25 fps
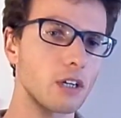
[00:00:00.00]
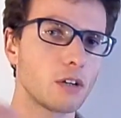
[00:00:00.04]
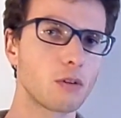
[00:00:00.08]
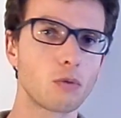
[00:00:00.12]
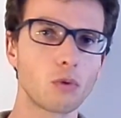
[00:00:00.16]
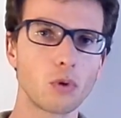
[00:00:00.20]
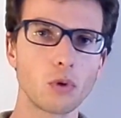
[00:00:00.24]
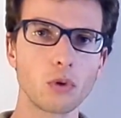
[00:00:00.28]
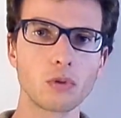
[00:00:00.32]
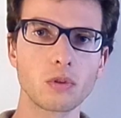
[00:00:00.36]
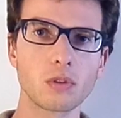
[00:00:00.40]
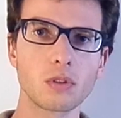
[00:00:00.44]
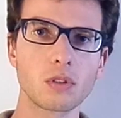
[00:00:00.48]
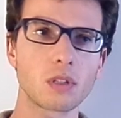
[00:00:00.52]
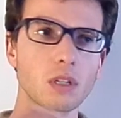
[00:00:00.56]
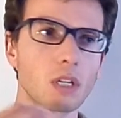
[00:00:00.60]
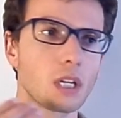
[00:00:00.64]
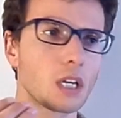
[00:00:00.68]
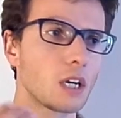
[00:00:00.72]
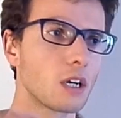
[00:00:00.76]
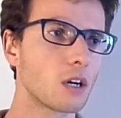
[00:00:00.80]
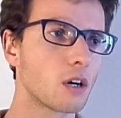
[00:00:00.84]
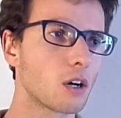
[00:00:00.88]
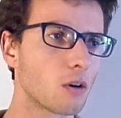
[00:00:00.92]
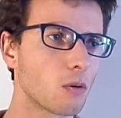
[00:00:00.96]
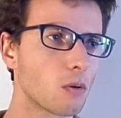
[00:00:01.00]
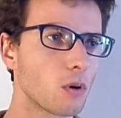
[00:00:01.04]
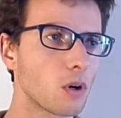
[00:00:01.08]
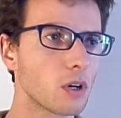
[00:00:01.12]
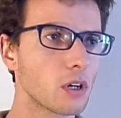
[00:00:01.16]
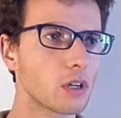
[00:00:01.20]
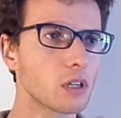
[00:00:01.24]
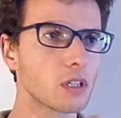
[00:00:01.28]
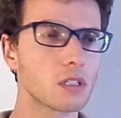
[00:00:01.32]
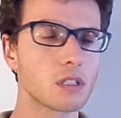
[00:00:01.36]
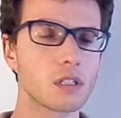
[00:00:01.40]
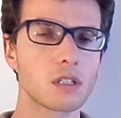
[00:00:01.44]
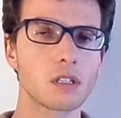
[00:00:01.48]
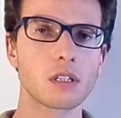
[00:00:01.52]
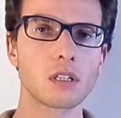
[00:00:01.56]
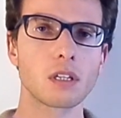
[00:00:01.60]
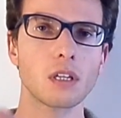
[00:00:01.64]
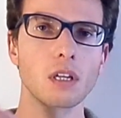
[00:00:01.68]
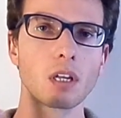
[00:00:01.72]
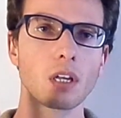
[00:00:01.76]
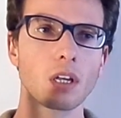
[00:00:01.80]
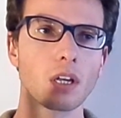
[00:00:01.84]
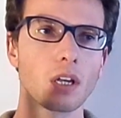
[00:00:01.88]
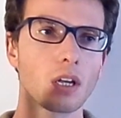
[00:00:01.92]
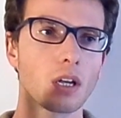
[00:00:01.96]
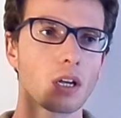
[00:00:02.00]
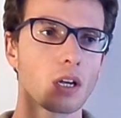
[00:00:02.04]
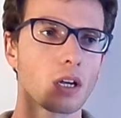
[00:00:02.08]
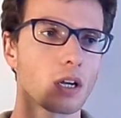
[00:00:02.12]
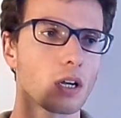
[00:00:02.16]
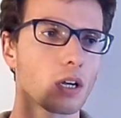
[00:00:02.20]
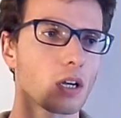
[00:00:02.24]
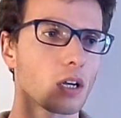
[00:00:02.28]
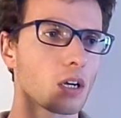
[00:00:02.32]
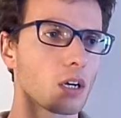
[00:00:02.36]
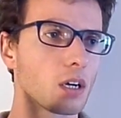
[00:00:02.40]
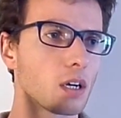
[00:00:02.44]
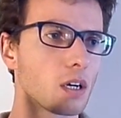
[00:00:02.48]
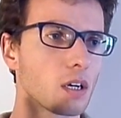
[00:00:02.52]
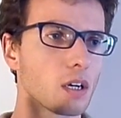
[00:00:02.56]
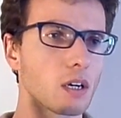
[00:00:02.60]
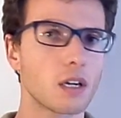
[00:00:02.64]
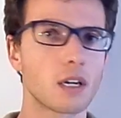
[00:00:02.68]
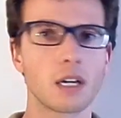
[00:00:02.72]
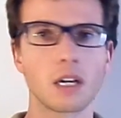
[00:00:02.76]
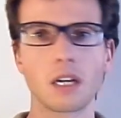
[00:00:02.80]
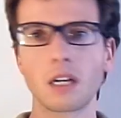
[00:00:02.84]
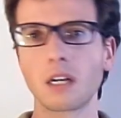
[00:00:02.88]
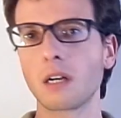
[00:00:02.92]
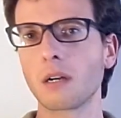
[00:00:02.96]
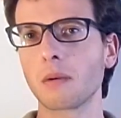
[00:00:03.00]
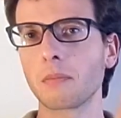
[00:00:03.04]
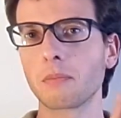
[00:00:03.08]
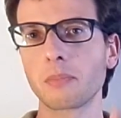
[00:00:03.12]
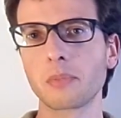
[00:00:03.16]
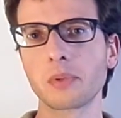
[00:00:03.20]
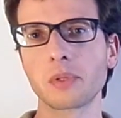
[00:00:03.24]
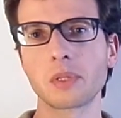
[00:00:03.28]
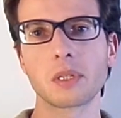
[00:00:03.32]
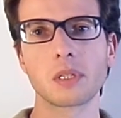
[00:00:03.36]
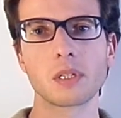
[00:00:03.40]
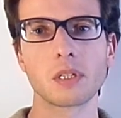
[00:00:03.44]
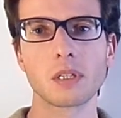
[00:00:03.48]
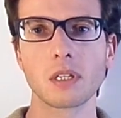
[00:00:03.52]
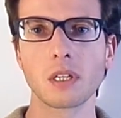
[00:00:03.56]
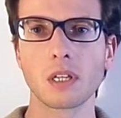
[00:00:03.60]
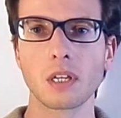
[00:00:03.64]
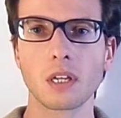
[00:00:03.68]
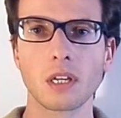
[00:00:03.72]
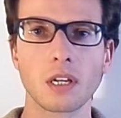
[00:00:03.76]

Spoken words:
Roots, rocks, curbs,